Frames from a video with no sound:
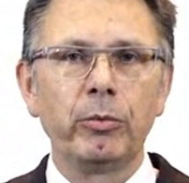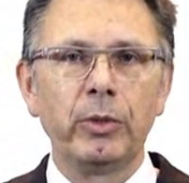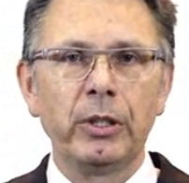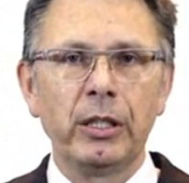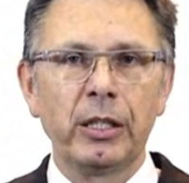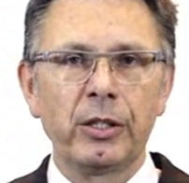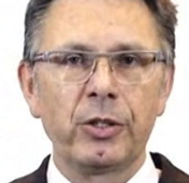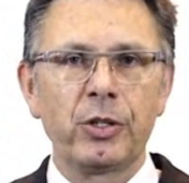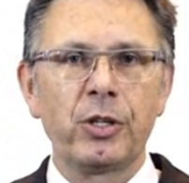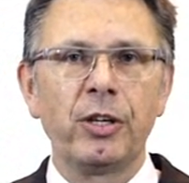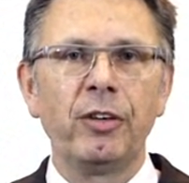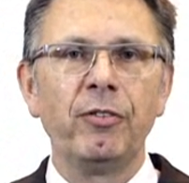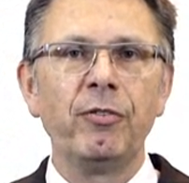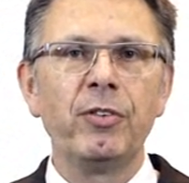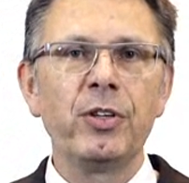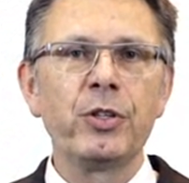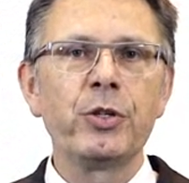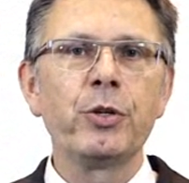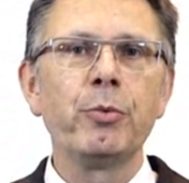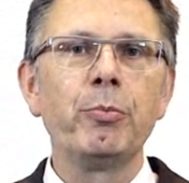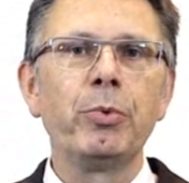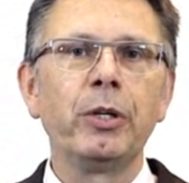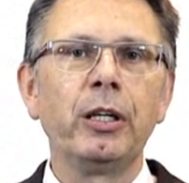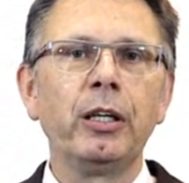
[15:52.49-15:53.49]
It's
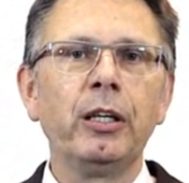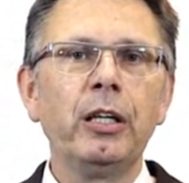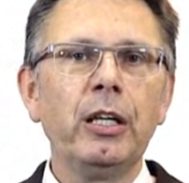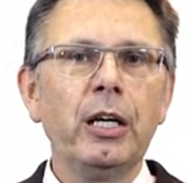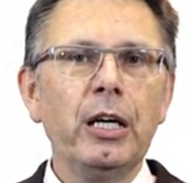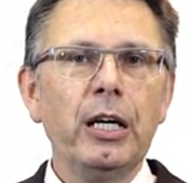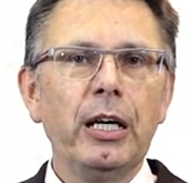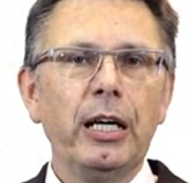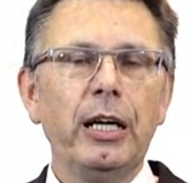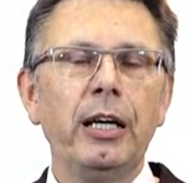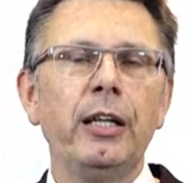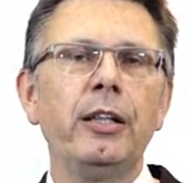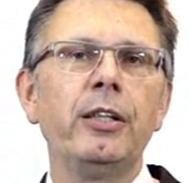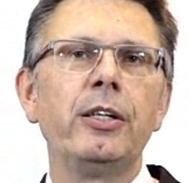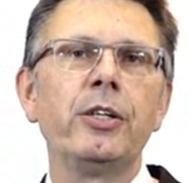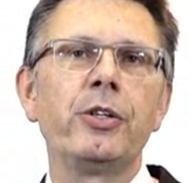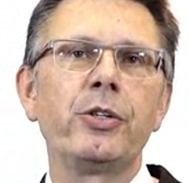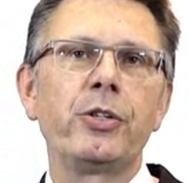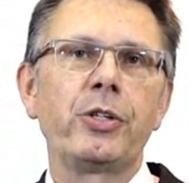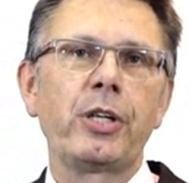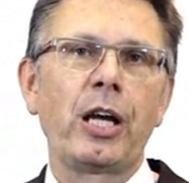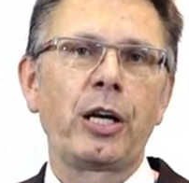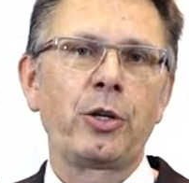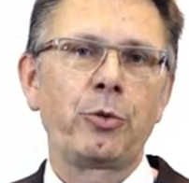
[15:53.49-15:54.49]
invisible in
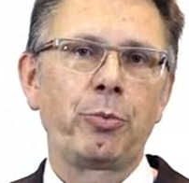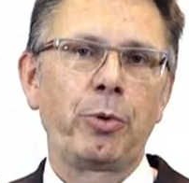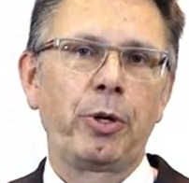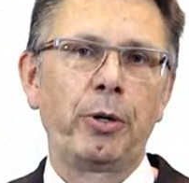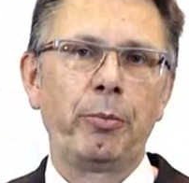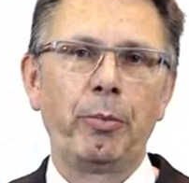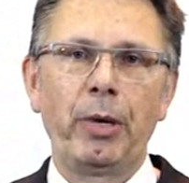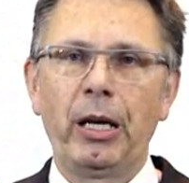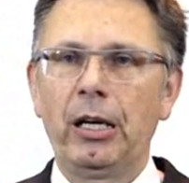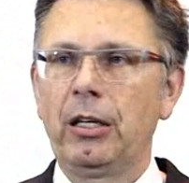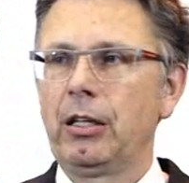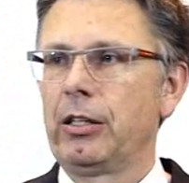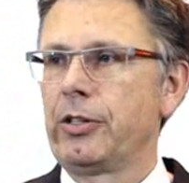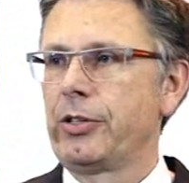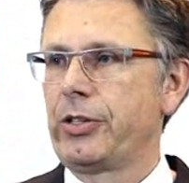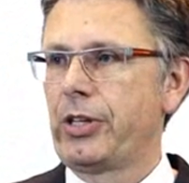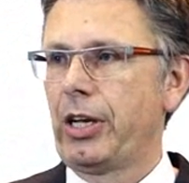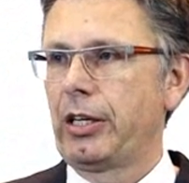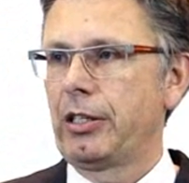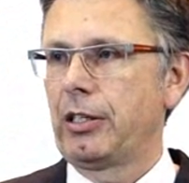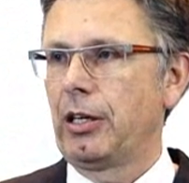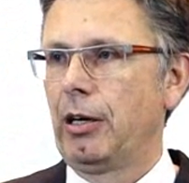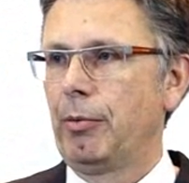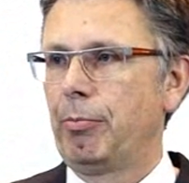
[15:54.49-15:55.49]
this experimental
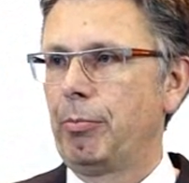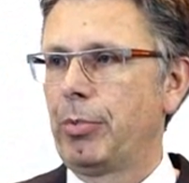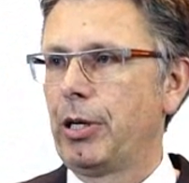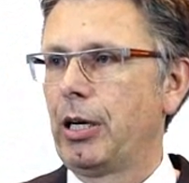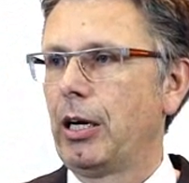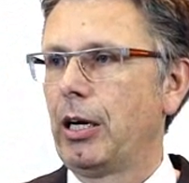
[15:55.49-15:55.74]
setup,